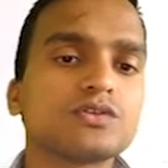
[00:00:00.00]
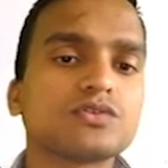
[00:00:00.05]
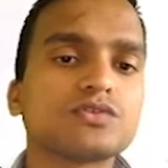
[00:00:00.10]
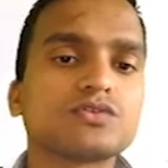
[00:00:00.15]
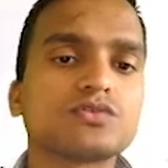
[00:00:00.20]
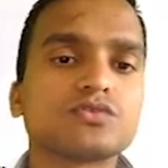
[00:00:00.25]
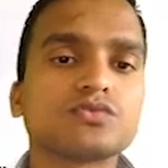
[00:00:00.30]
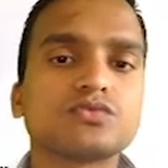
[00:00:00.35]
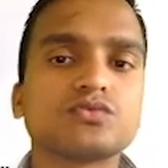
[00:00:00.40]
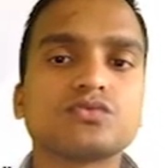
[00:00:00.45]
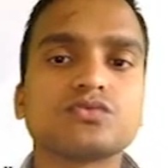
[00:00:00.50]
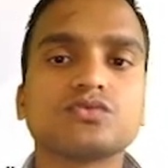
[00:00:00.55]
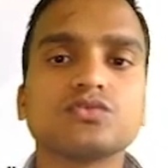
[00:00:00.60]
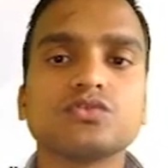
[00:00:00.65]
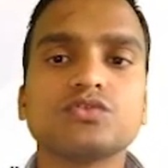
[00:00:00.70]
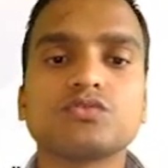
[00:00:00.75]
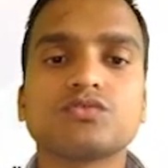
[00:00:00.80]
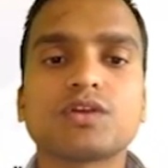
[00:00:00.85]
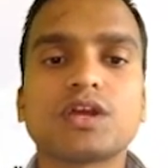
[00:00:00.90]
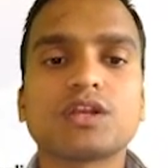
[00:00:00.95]
So
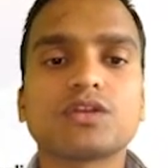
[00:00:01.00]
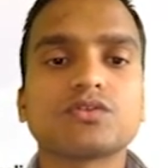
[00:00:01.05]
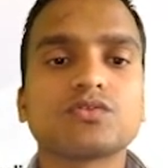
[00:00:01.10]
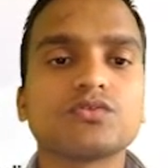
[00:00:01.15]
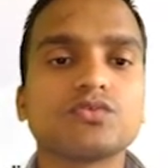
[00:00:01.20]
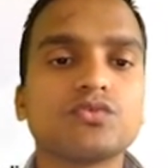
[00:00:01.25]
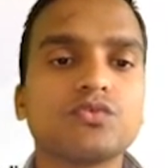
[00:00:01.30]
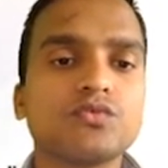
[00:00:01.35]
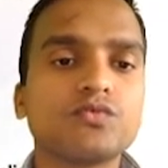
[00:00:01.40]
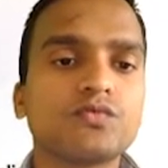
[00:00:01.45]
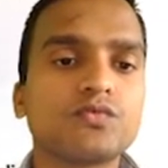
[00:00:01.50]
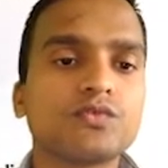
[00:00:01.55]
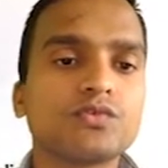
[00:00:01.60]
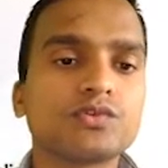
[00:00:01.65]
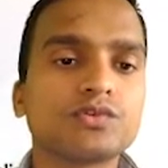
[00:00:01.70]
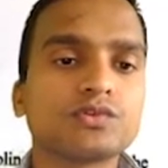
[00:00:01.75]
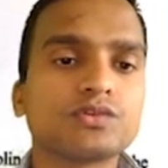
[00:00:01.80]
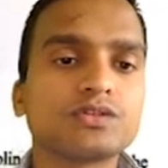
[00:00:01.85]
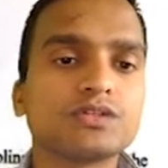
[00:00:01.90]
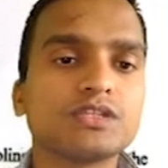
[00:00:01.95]
you can go
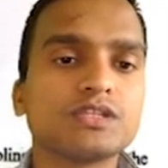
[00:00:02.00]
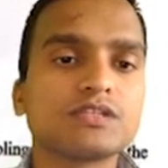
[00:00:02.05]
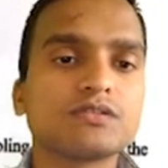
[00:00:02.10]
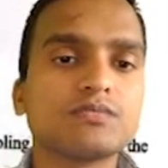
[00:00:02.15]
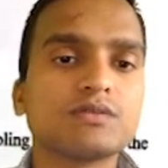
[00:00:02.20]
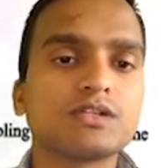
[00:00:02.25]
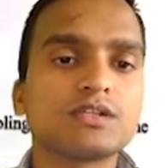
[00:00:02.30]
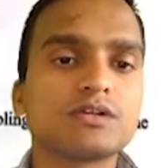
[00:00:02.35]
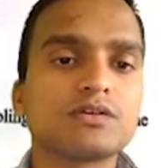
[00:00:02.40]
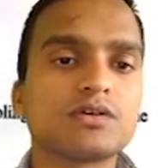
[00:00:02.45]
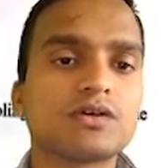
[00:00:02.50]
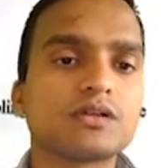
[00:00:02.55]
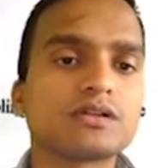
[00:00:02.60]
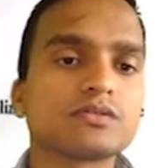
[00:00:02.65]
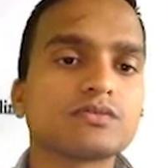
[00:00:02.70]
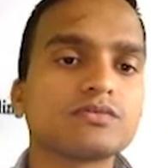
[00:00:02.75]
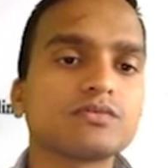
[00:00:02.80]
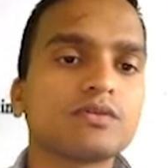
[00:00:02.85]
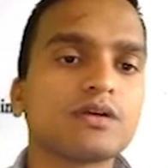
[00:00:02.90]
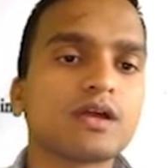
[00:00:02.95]
for this method
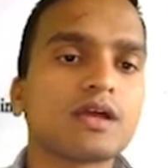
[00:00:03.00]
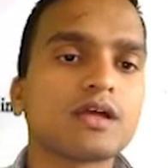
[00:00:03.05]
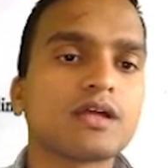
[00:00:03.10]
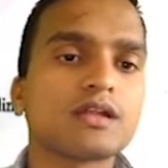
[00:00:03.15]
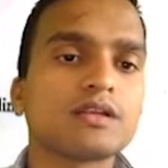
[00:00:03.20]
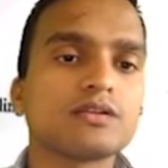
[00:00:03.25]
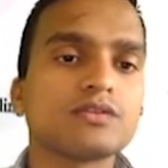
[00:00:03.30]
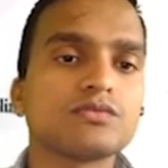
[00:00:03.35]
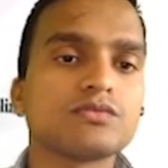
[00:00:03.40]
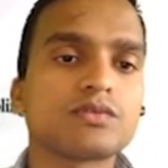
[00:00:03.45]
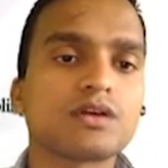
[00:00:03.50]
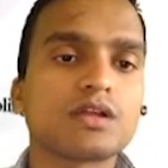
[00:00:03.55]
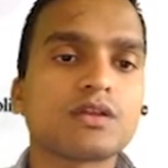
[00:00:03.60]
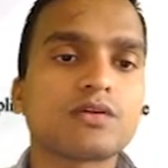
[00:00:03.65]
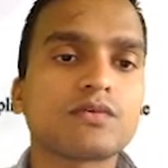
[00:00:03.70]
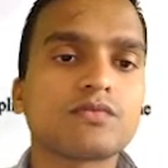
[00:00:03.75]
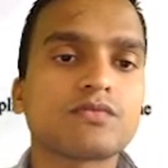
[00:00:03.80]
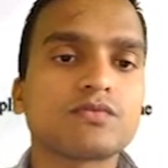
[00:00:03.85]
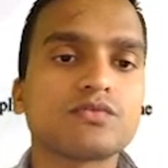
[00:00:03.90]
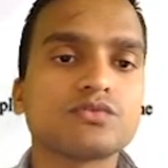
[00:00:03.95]
also, and you can
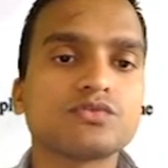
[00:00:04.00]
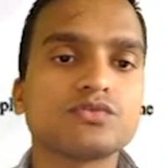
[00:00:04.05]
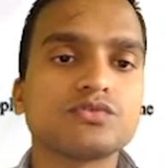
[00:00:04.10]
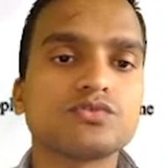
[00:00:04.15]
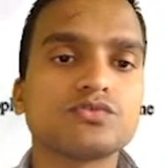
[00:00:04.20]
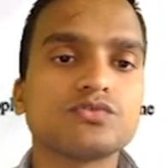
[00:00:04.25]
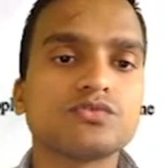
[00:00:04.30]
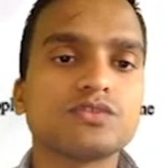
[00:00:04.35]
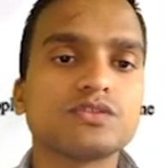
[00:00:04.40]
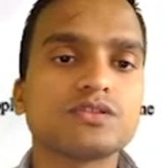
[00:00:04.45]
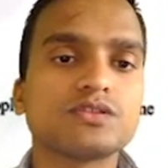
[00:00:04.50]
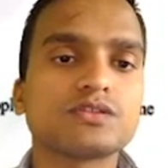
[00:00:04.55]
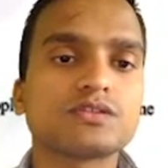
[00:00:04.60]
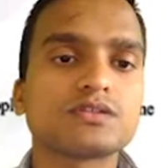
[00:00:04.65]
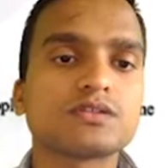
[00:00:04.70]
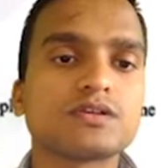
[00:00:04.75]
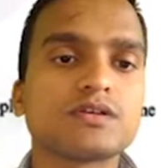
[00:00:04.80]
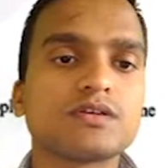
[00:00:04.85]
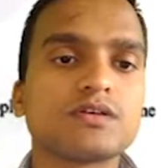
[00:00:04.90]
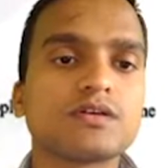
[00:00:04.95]
of course do
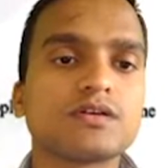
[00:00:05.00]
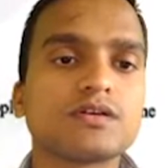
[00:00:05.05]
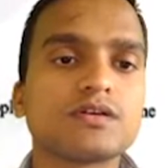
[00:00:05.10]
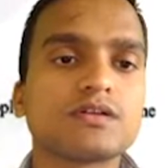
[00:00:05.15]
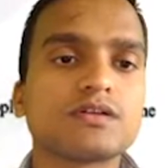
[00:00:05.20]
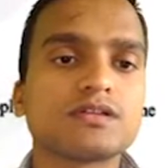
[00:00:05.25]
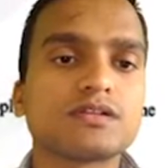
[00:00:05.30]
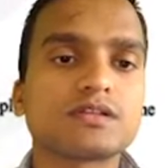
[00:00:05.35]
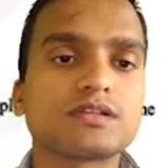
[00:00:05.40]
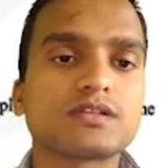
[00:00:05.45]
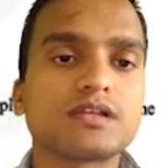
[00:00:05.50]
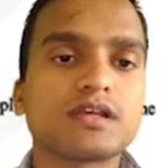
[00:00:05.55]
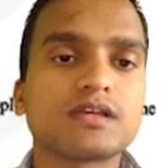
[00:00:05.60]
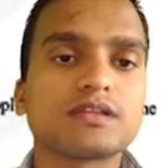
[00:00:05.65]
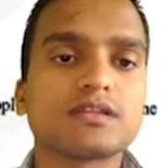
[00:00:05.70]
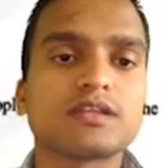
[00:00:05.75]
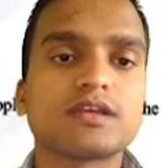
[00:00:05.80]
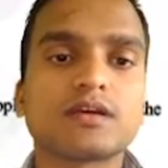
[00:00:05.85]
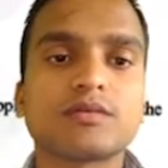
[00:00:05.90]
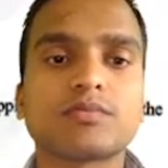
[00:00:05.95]
this just
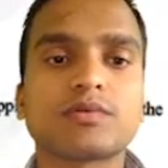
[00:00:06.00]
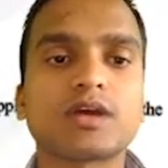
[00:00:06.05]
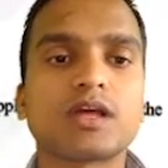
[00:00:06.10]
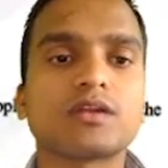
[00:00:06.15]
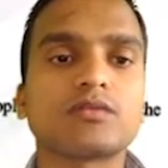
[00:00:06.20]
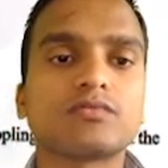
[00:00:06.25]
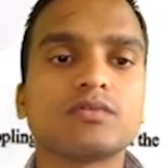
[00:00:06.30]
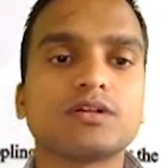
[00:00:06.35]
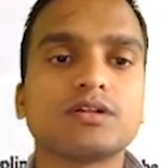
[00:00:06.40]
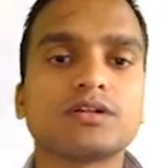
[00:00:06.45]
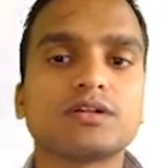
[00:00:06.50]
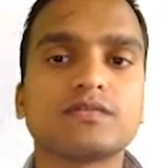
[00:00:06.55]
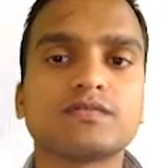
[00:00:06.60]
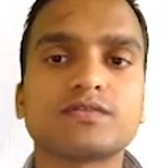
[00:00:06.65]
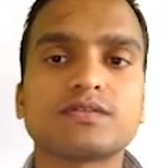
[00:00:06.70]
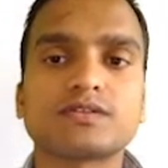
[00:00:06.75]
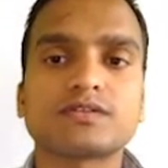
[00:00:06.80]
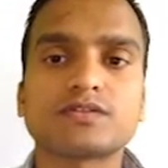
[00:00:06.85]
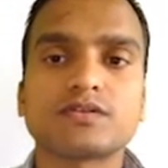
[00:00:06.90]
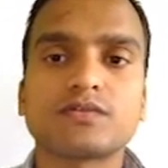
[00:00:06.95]
like they have calculated
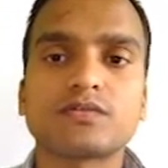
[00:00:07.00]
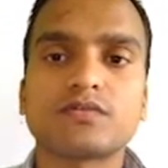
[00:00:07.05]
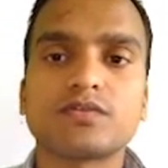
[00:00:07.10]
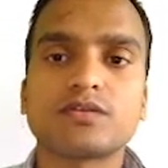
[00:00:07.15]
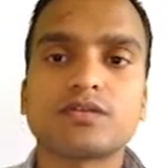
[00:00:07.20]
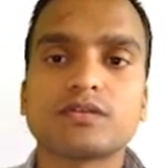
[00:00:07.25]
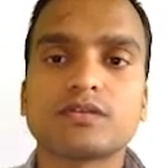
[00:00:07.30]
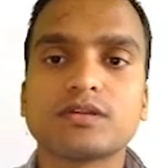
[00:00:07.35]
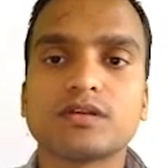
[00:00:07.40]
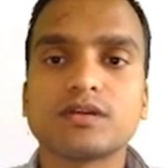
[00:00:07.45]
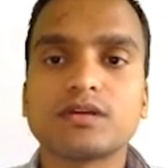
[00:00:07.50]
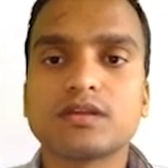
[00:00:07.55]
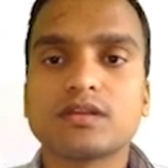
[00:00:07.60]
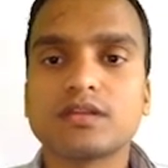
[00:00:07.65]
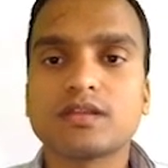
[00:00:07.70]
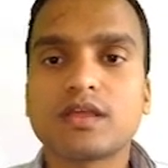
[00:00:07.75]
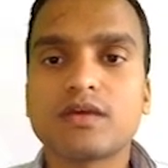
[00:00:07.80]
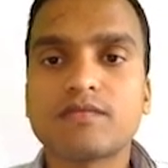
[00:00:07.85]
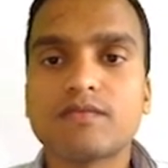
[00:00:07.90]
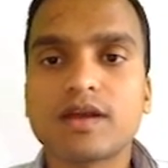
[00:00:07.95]
first of all
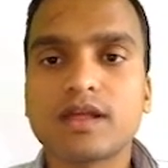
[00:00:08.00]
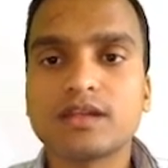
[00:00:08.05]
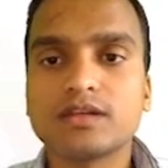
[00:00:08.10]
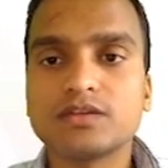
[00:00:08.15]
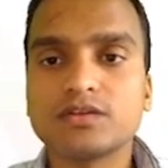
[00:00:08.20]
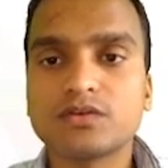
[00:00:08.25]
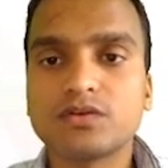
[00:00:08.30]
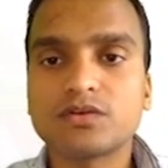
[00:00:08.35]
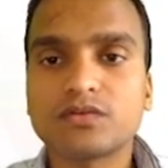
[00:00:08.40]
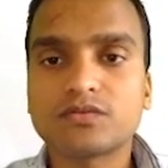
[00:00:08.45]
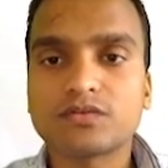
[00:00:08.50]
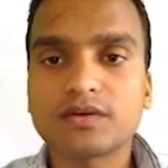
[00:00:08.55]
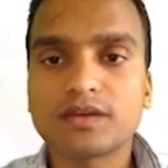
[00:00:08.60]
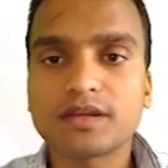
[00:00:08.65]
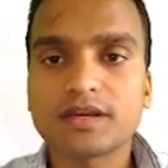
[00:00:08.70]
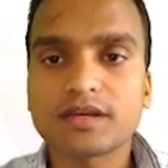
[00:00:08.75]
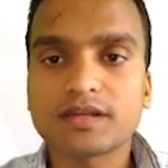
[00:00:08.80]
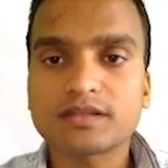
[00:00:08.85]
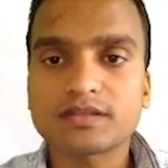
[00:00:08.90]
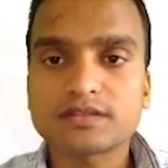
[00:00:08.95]
the value of
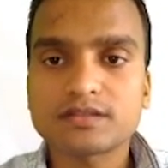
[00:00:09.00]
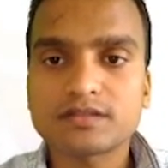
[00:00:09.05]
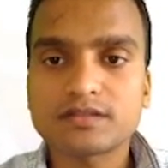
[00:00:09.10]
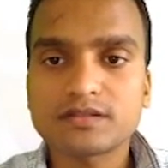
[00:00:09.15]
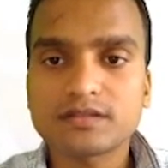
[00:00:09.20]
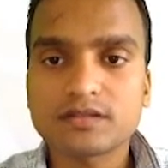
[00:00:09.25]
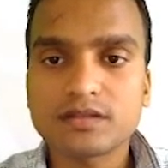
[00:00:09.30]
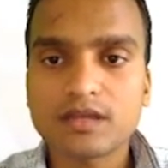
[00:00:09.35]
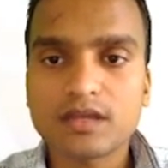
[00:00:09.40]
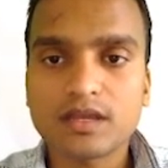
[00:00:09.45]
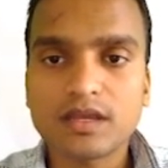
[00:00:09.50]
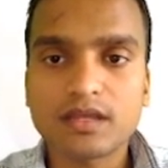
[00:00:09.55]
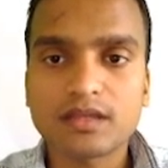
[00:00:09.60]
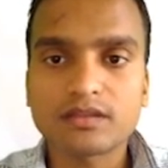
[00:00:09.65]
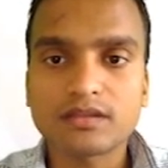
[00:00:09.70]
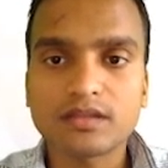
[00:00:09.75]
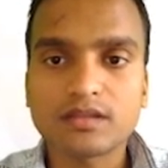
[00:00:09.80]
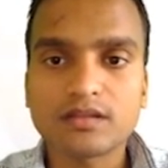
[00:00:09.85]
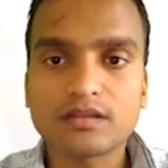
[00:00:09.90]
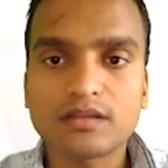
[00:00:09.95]
X,
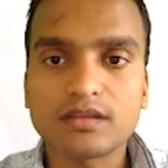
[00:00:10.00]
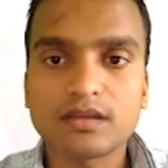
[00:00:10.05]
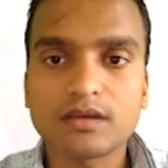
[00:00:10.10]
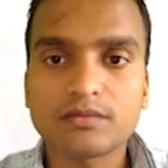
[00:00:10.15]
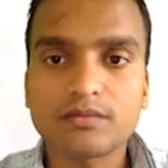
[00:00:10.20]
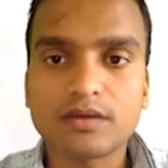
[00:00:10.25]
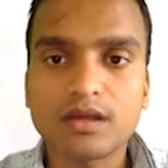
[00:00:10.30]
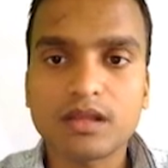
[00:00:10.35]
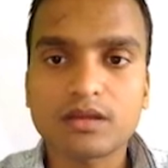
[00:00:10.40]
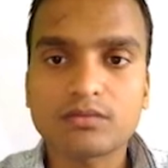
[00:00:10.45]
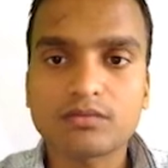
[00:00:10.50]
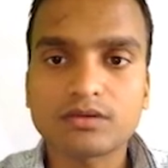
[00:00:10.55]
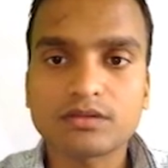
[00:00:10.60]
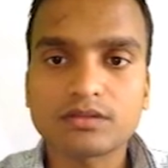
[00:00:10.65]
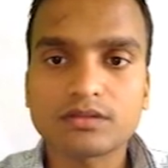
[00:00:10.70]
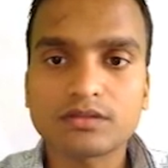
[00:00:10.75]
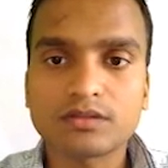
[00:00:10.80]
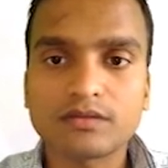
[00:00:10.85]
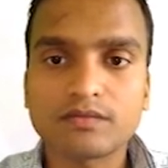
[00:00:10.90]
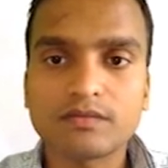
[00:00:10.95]
and then they have
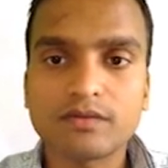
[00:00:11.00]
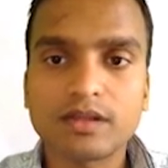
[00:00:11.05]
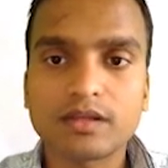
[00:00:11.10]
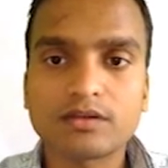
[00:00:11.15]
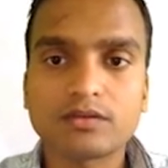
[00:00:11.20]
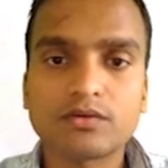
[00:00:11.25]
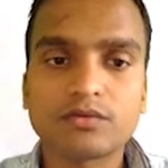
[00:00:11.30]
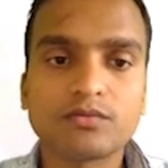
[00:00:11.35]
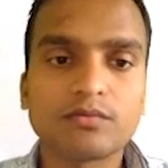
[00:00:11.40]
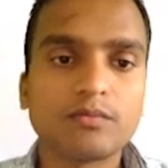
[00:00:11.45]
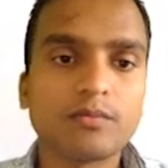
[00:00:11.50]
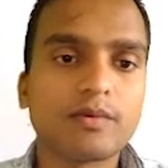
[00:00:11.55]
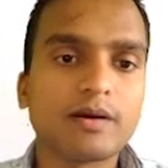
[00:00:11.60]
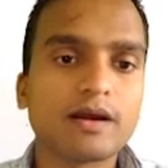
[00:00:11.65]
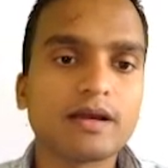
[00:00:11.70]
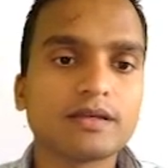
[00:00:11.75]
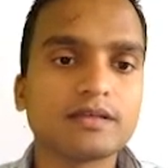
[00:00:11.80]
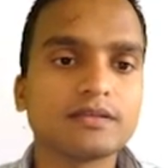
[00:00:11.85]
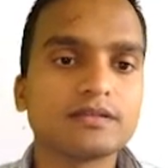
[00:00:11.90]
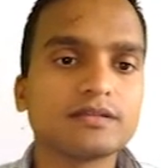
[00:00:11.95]
calculated the value of
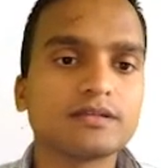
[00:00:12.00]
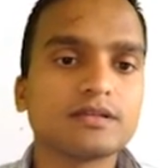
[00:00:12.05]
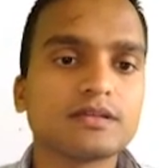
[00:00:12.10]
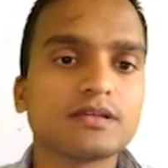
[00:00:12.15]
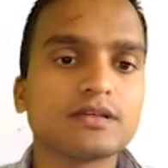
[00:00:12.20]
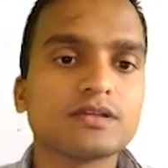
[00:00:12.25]
Y.